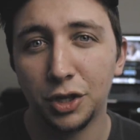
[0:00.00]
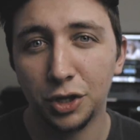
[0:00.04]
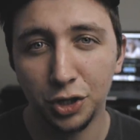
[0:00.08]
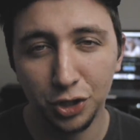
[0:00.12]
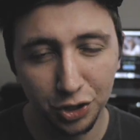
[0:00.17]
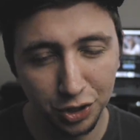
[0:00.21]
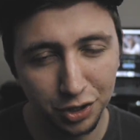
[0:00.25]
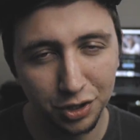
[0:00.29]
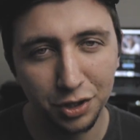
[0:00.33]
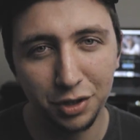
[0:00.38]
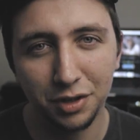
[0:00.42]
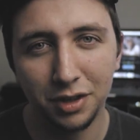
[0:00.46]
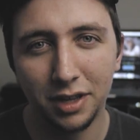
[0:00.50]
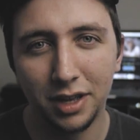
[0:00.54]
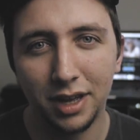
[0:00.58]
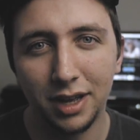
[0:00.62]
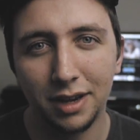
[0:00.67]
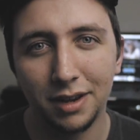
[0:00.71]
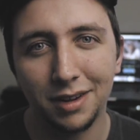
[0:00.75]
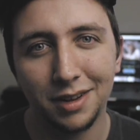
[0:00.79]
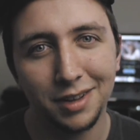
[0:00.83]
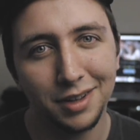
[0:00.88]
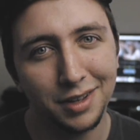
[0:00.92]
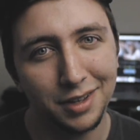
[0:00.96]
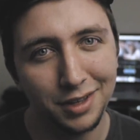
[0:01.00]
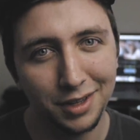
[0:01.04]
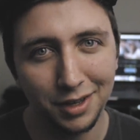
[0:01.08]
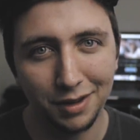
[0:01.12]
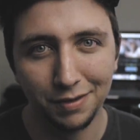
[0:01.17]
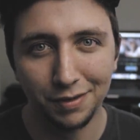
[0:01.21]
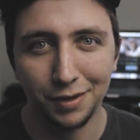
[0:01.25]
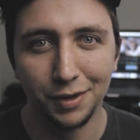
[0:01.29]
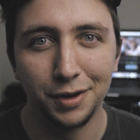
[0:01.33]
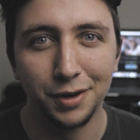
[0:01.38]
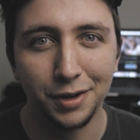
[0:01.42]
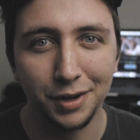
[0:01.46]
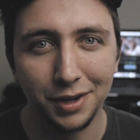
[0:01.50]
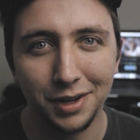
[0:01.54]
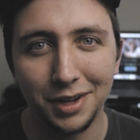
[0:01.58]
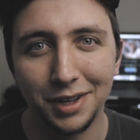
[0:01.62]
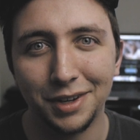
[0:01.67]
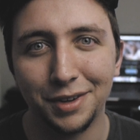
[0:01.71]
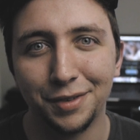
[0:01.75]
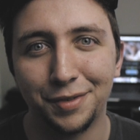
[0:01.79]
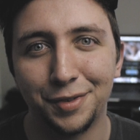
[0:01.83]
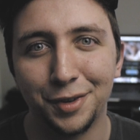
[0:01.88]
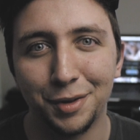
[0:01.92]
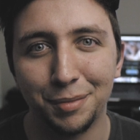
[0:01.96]
You should know that if you're
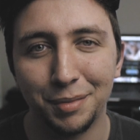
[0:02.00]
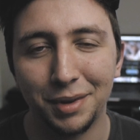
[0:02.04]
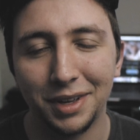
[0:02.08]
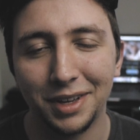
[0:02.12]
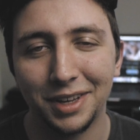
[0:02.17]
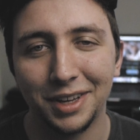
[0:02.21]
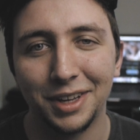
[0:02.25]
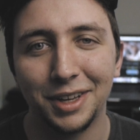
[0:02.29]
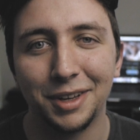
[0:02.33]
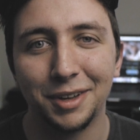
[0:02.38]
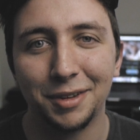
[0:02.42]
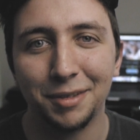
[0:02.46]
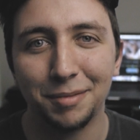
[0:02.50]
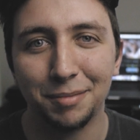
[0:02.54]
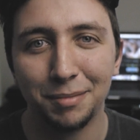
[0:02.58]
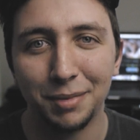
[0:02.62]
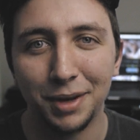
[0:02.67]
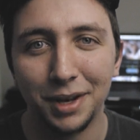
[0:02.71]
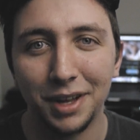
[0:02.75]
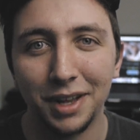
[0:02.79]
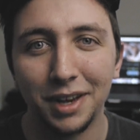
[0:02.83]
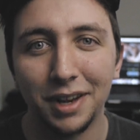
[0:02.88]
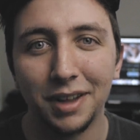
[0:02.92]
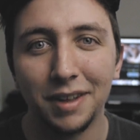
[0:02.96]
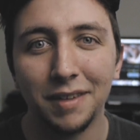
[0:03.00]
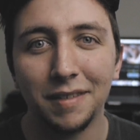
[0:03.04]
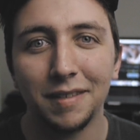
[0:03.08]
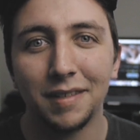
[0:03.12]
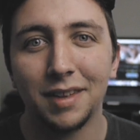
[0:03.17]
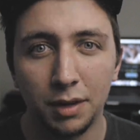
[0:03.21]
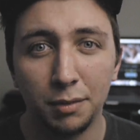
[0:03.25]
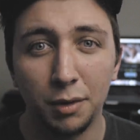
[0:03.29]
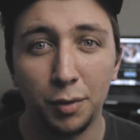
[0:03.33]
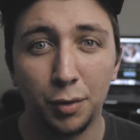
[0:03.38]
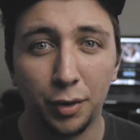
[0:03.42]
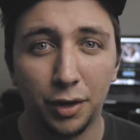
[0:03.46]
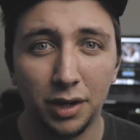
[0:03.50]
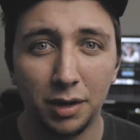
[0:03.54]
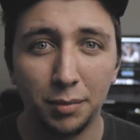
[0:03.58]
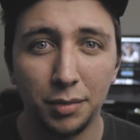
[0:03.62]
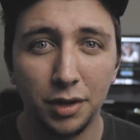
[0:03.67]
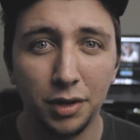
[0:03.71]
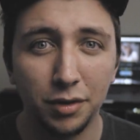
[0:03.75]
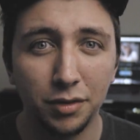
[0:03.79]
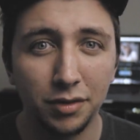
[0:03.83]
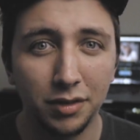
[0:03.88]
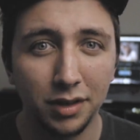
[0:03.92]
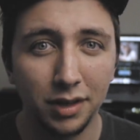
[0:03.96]
into filmmaking, but, but we're gonna be
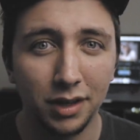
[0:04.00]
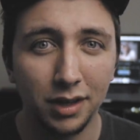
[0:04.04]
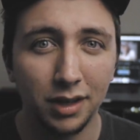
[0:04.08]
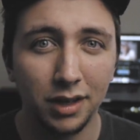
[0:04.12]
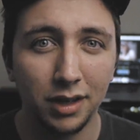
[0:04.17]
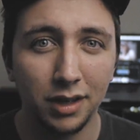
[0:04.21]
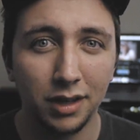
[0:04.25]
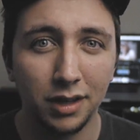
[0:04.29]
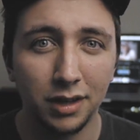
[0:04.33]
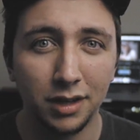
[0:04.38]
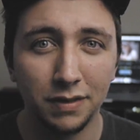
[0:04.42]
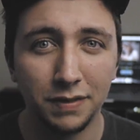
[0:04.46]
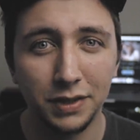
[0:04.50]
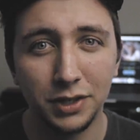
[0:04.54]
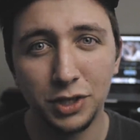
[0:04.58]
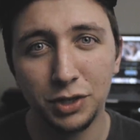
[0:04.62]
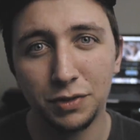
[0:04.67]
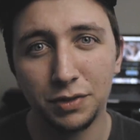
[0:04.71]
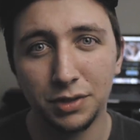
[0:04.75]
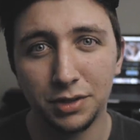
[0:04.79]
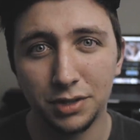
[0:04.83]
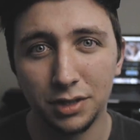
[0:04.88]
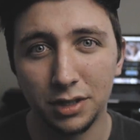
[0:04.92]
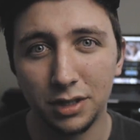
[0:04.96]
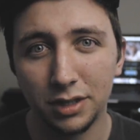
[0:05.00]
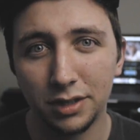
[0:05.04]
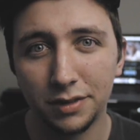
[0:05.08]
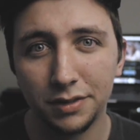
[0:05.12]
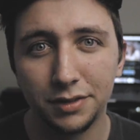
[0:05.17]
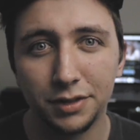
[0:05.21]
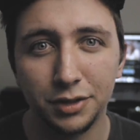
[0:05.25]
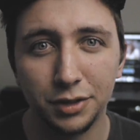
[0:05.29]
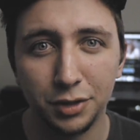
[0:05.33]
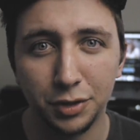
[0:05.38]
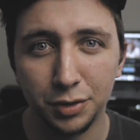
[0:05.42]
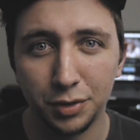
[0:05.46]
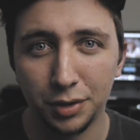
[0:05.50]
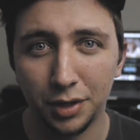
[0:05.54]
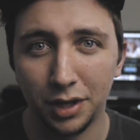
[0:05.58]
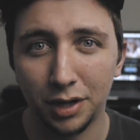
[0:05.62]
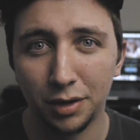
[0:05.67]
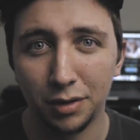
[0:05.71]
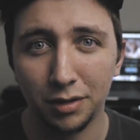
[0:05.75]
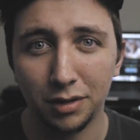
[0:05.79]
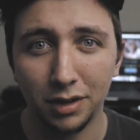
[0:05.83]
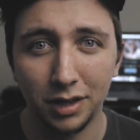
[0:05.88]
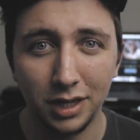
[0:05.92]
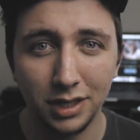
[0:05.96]
using DaVinci Resolve to create
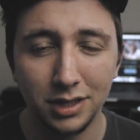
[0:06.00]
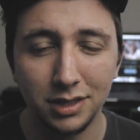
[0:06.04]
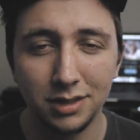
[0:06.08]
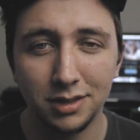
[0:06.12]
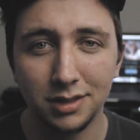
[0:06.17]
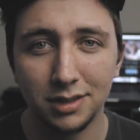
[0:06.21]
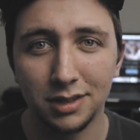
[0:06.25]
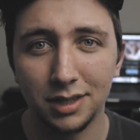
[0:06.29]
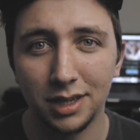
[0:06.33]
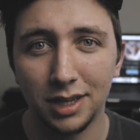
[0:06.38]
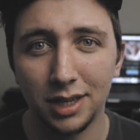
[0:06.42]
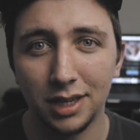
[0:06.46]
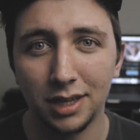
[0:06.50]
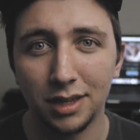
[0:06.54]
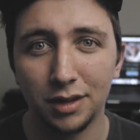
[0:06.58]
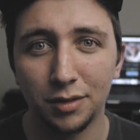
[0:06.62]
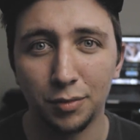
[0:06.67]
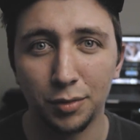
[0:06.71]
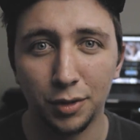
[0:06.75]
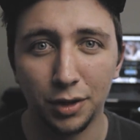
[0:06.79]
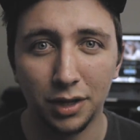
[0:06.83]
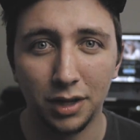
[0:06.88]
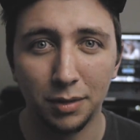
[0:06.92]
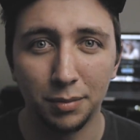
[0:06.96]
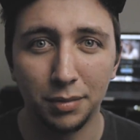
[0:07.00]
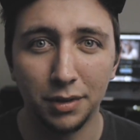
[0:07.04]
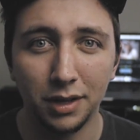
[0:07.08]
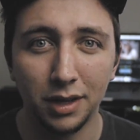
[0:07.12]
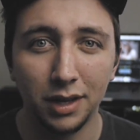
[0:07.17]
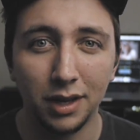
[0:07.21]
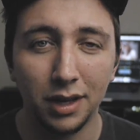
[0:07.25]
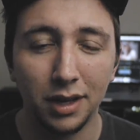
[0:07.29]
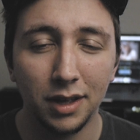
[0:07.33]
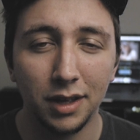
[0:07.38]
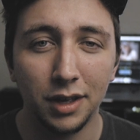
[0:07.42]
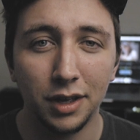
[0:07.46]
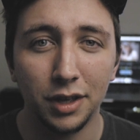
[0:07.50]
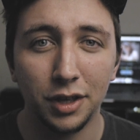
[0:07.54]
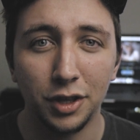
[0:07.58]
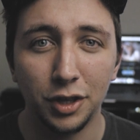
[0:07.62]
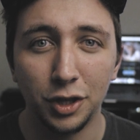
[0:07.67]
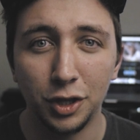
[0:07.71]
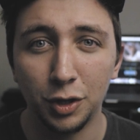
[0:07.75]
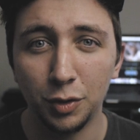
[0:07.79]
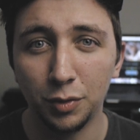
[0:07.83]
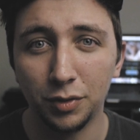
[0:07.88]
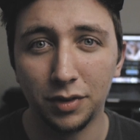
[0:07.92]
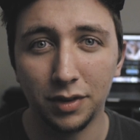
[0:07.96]
our LUTs and we're gonna be
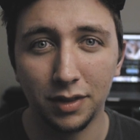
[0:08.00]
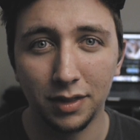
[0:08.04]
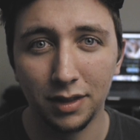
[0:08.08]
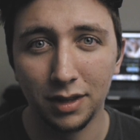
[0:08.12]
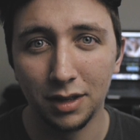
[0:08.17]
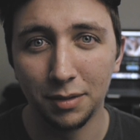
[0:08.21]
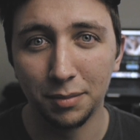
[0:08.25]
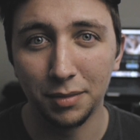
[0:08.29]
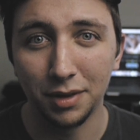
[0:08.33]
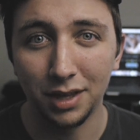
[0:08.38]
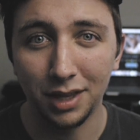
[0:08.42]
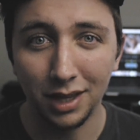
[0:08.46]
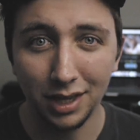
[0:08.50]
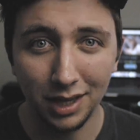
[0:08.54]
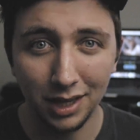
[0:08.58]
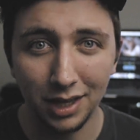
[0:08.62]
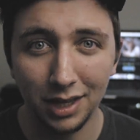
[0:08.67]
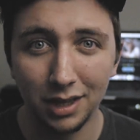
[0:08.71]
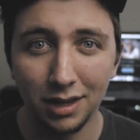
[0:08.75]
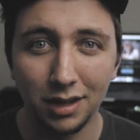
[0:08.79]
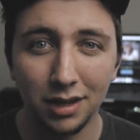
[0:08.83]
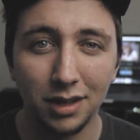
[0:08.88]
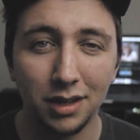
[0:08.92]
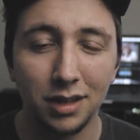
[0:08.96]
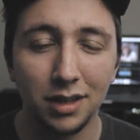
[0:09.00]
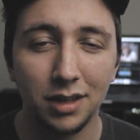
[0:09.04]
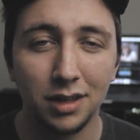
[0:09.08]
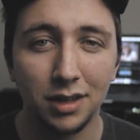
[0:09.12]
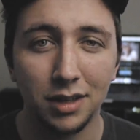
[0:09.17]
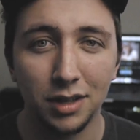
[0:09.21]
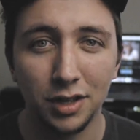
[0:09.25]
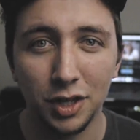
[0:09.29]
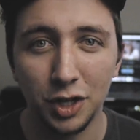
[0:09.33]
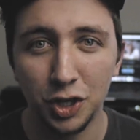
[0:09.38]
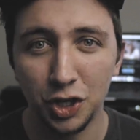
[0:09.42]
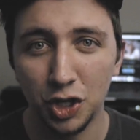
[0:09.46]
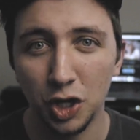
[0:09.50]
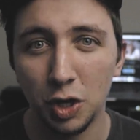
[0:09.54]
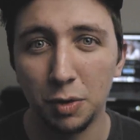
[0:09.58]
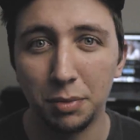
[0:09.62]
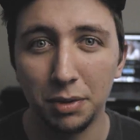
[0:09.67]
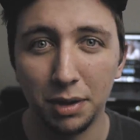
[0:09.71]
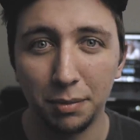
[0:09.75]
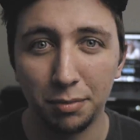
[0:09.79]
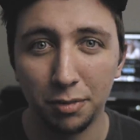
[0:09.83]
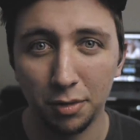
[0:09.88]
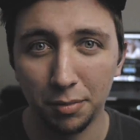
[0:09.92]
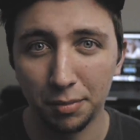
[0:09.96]
using them in
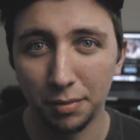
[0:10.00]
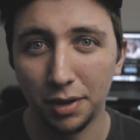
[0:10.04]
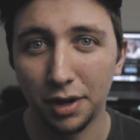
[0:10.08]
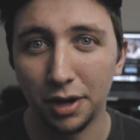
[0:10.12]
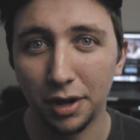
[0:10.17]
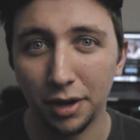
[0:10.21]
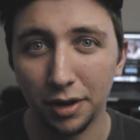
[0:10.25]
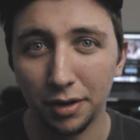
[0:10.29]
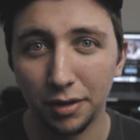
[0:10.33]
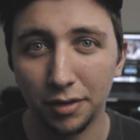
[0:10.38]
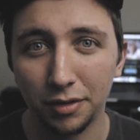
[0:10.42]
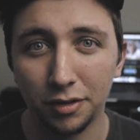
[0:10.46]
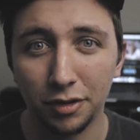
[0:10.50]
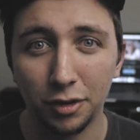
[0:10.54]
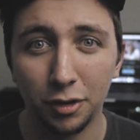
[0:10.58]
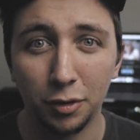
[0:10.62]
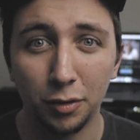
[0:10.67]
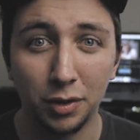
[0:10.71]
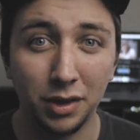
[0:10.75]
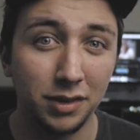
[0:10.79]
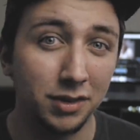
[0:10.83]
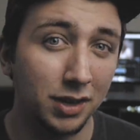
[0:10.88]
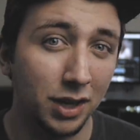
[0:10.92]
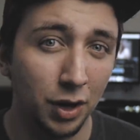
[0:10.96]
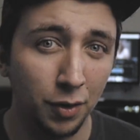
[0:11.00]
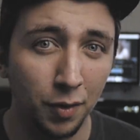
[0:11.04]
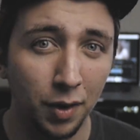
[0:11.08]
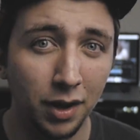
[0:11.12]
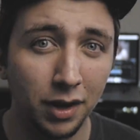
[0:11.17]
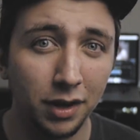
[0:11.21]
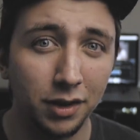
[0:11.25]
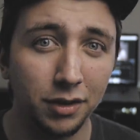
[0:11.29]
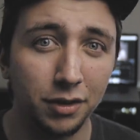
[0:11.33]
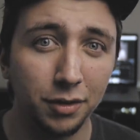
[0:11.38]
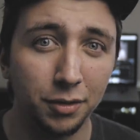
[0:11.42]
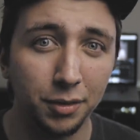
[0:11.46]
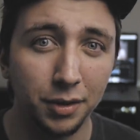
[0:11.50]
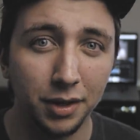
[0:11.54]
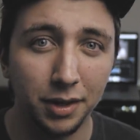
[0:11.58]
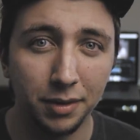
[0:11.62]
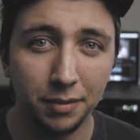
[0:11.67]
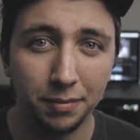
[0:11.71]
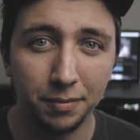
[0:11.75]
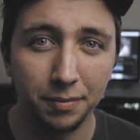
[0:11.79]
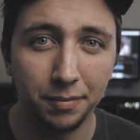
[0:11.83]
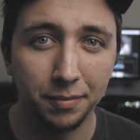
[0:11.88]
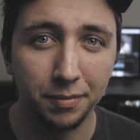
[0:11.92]
Adobe Premiere. So let's get right into it.